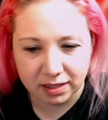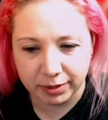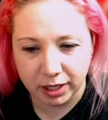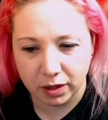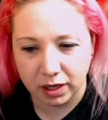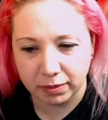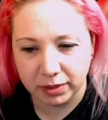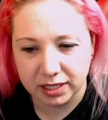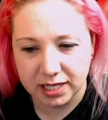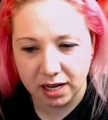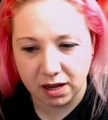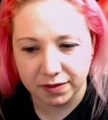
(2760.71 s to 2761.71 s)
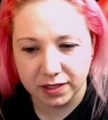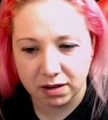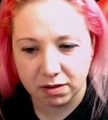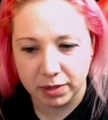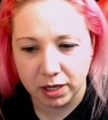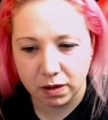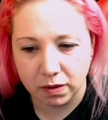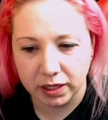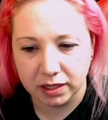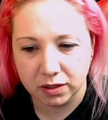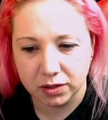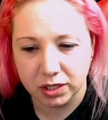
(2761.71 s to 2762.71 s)
Let me go ahead. I'm going to take off Tiramigo
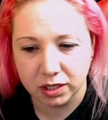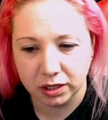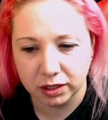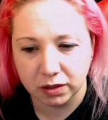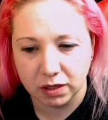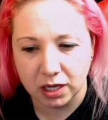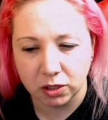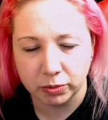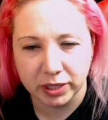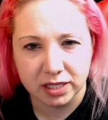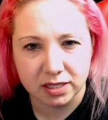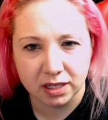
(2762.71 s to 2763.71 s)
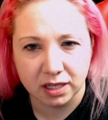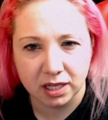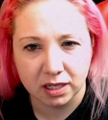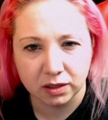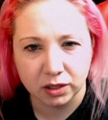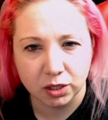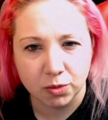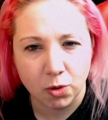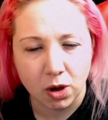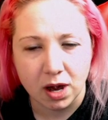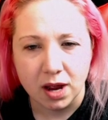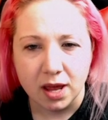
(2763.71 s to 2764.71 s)
right there. So you can look at their helmets again a little
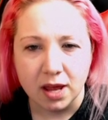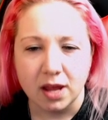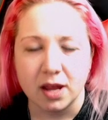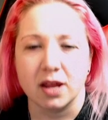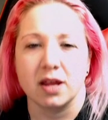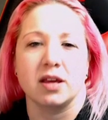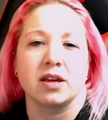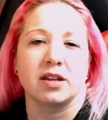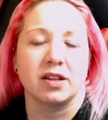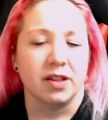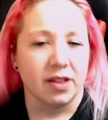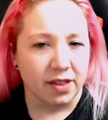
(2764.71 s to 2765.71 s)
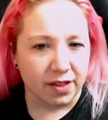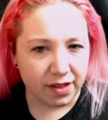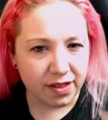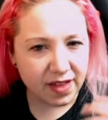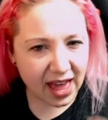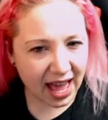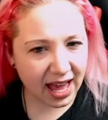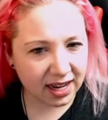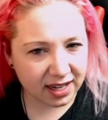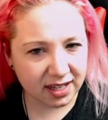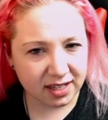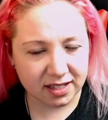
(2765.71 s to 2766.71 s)
more. That
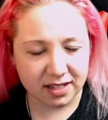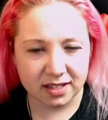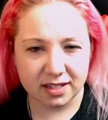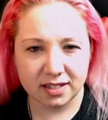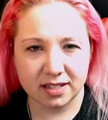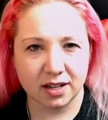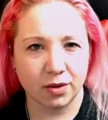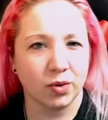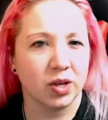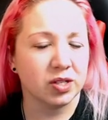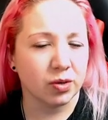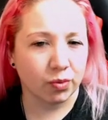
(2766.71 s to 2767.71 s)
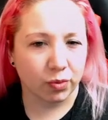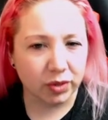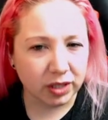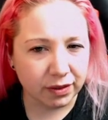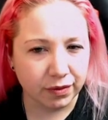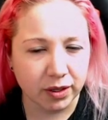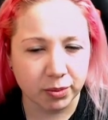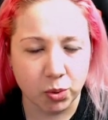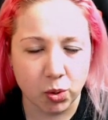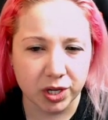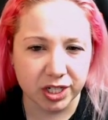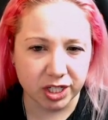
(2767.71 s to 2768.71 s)
is, it's a really fun
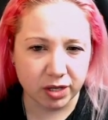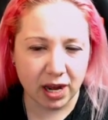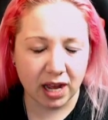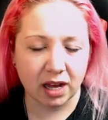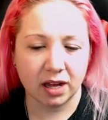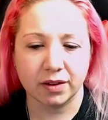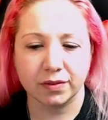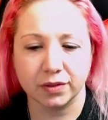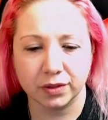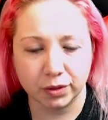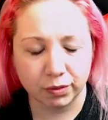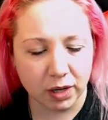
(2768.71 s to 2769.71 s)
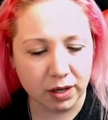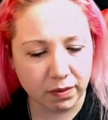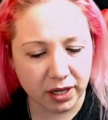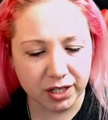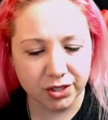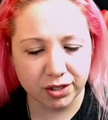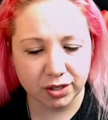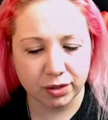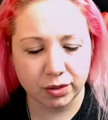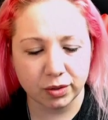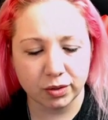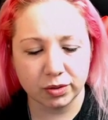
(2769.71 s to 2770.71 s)
poise. You have the Red Ranger
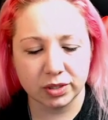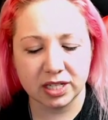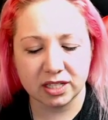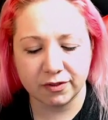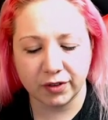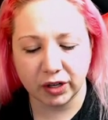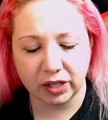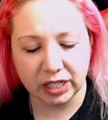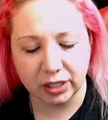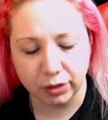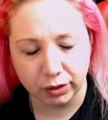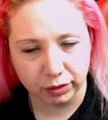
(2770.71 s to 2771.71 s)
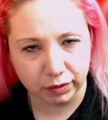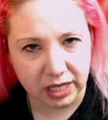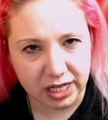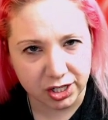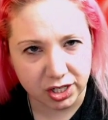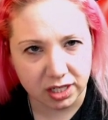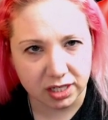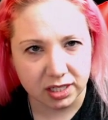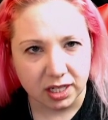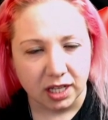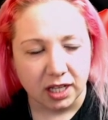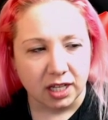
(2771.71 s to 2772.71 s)
he's very courageous.
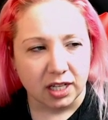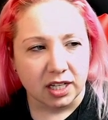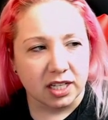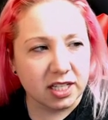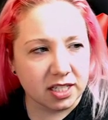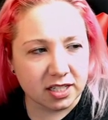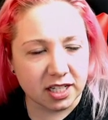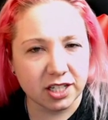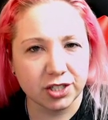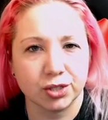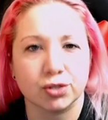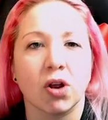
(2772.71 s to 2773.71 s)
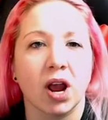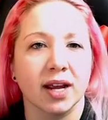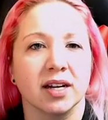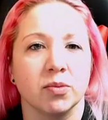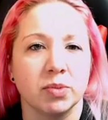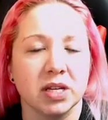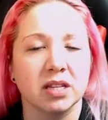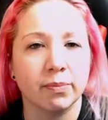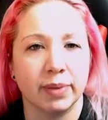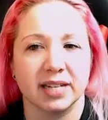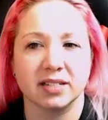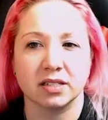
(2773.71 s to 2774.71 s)
He's trying to be the
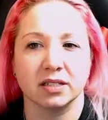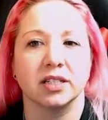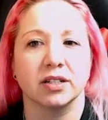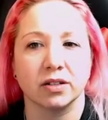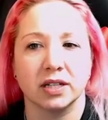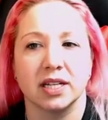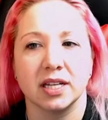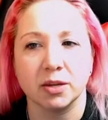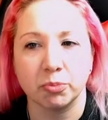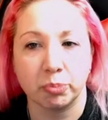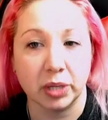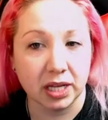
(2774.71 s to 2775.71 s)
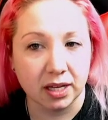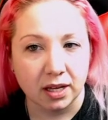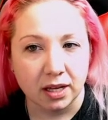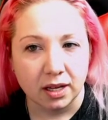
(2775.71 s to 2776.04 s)
best leader he can be.